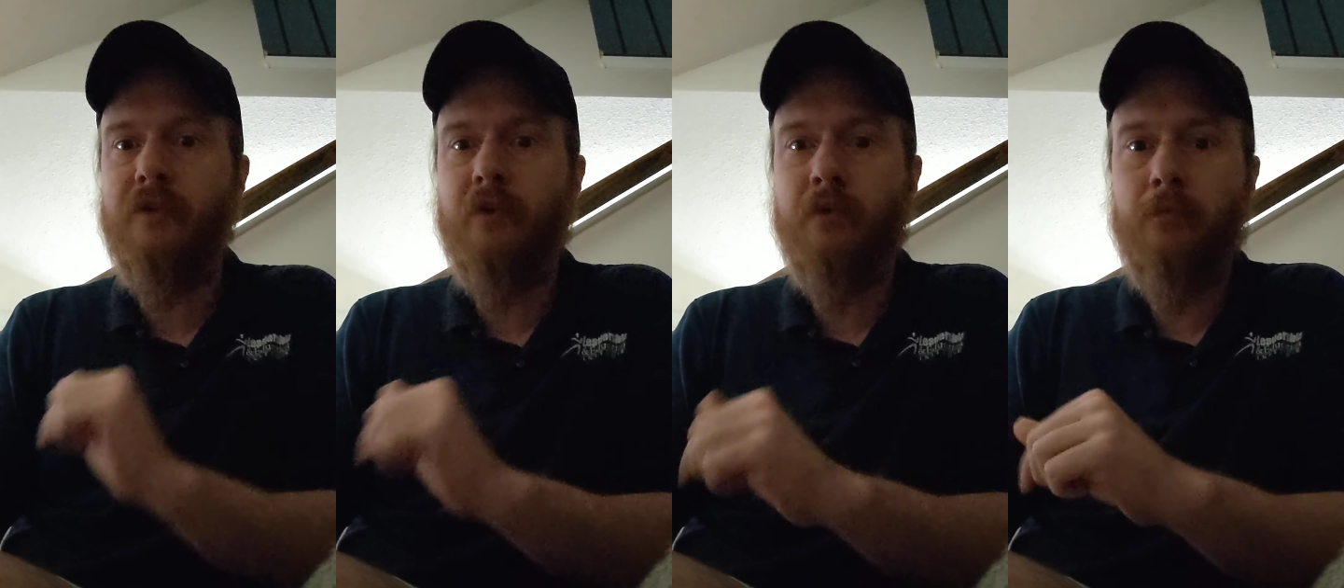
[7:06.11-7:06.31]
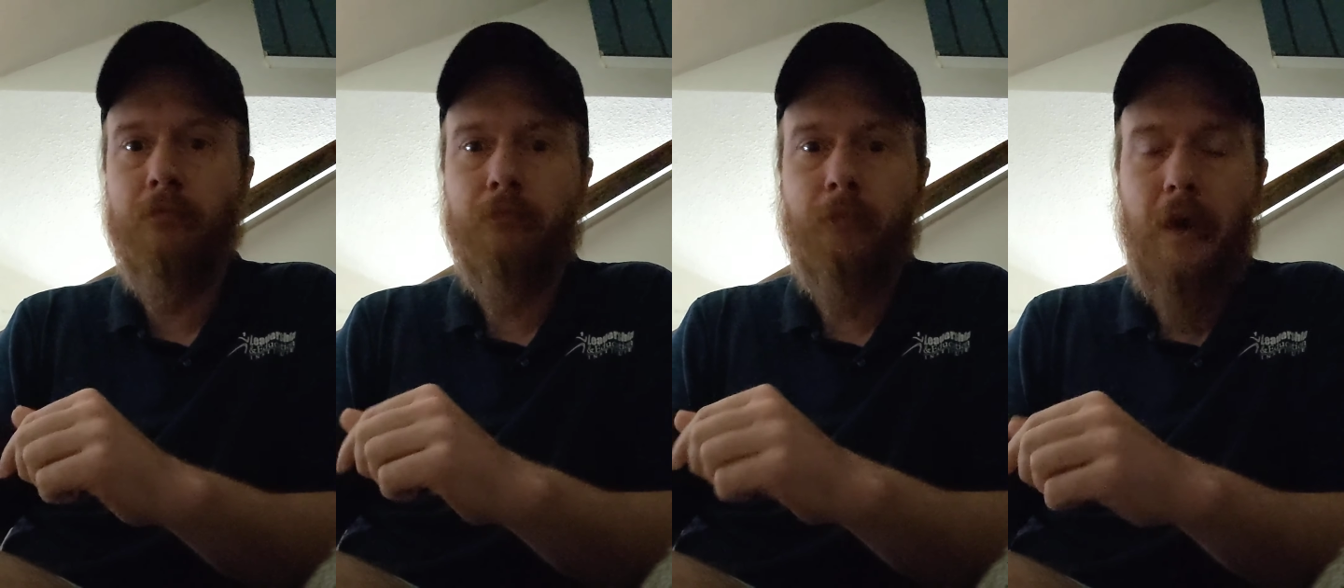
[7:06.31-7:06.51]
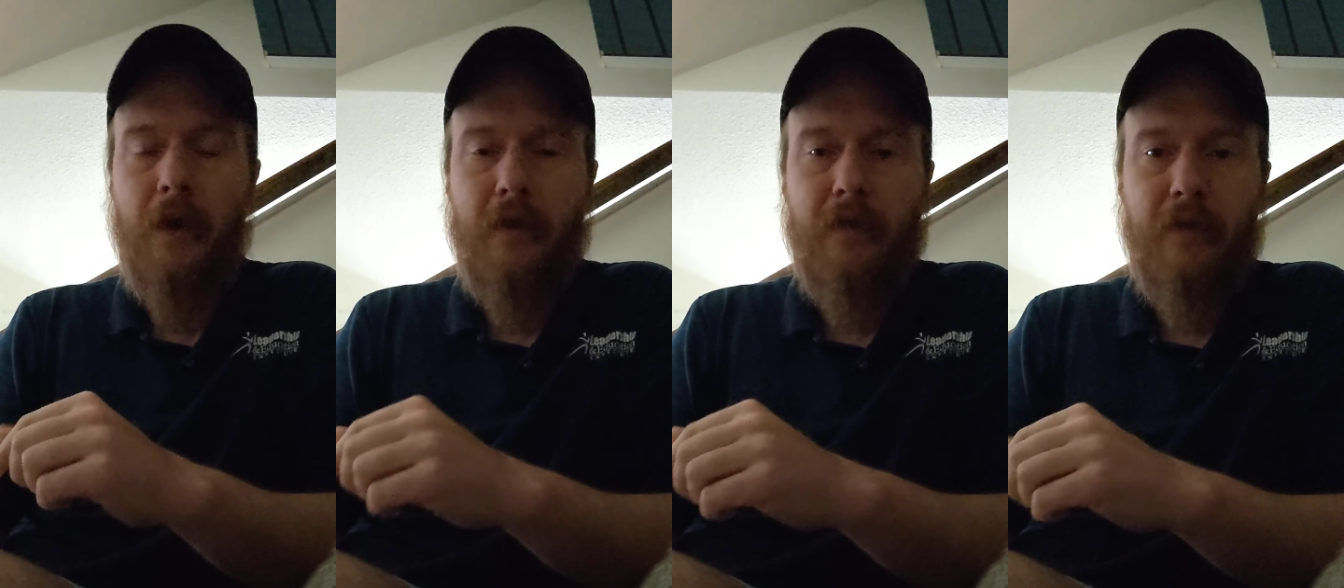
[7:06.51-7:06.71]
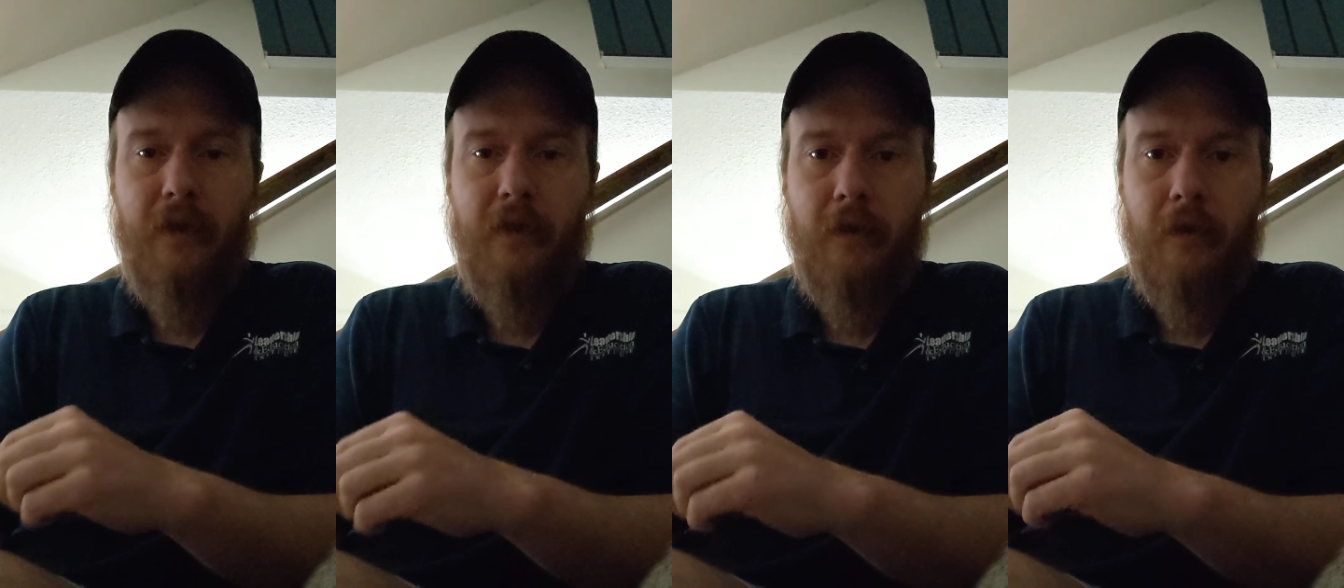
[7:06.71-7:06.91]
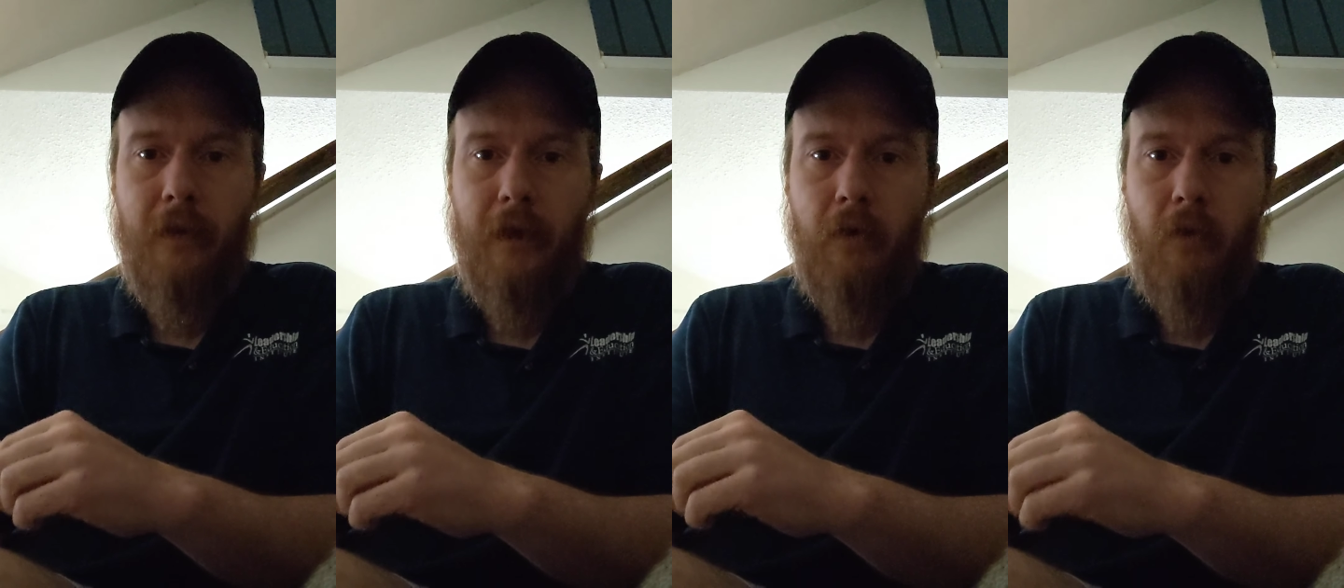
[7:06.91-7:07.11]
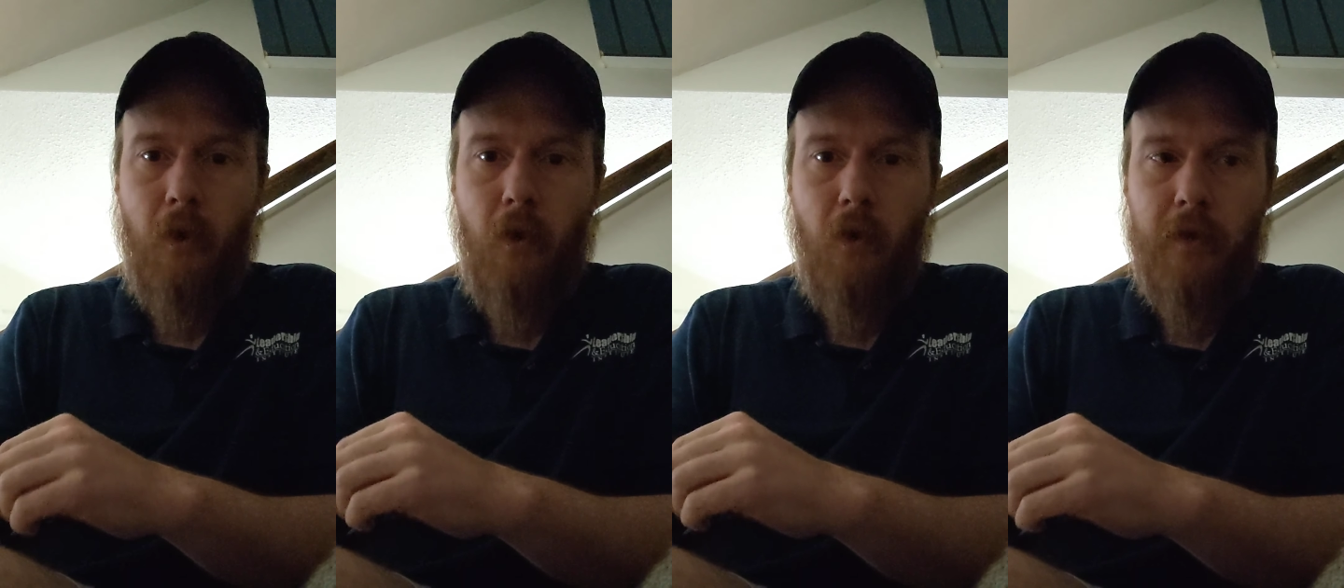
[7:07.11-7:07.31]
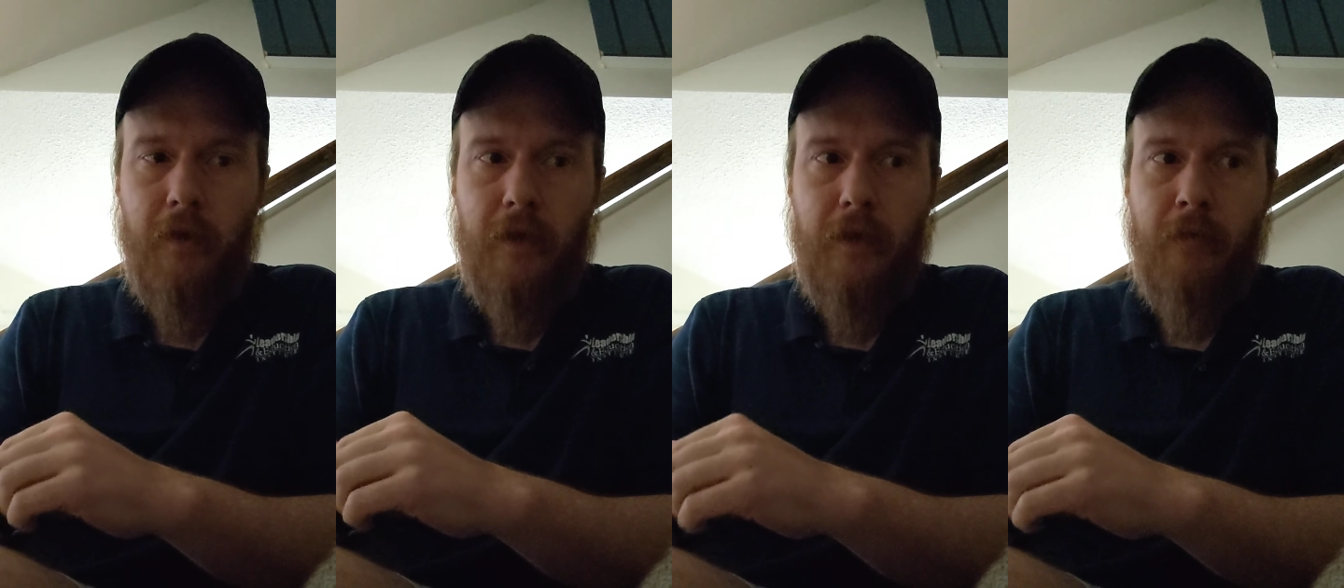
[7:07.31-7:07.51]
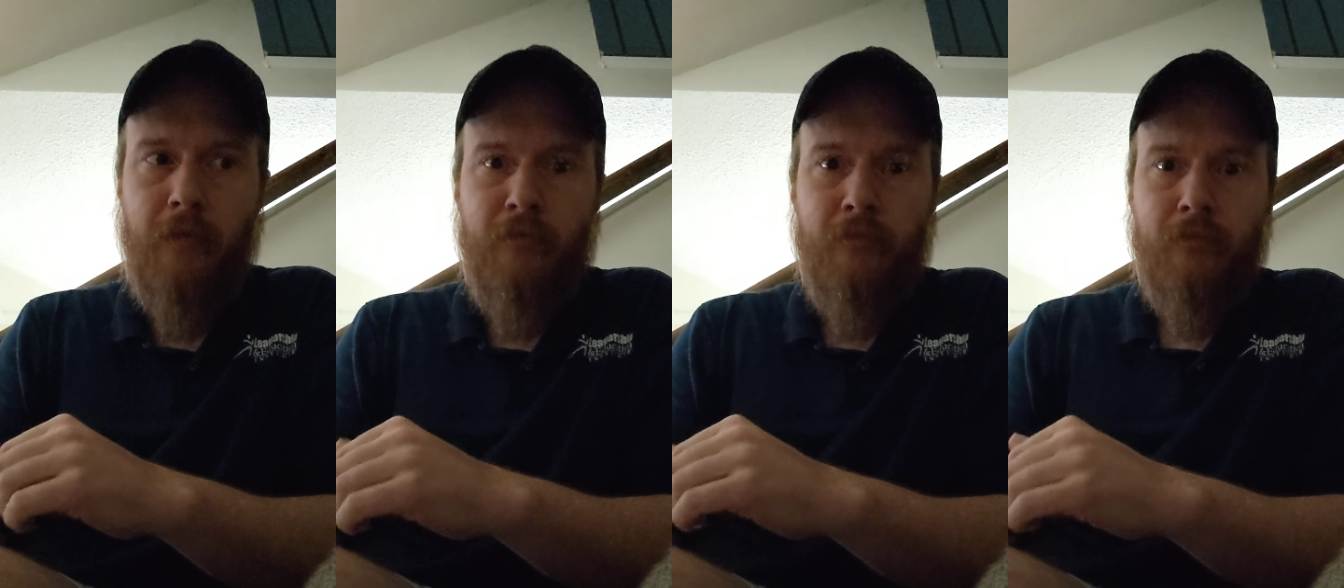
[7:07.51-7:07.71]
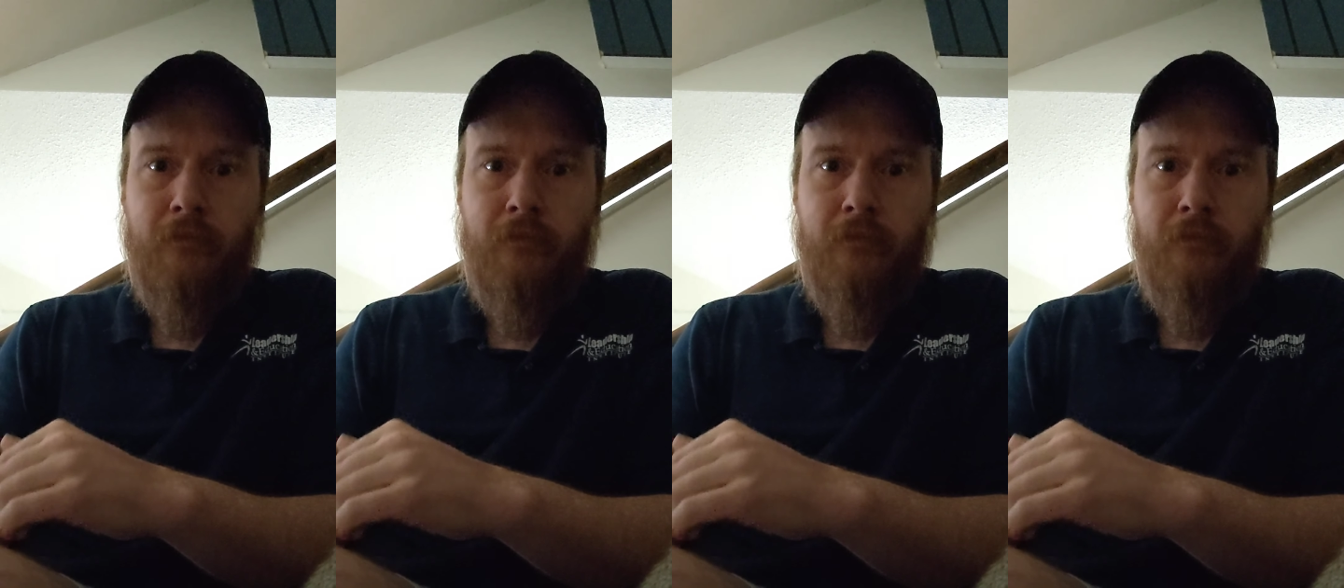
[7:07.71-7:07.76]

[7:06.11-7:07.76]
your body to take on that quality.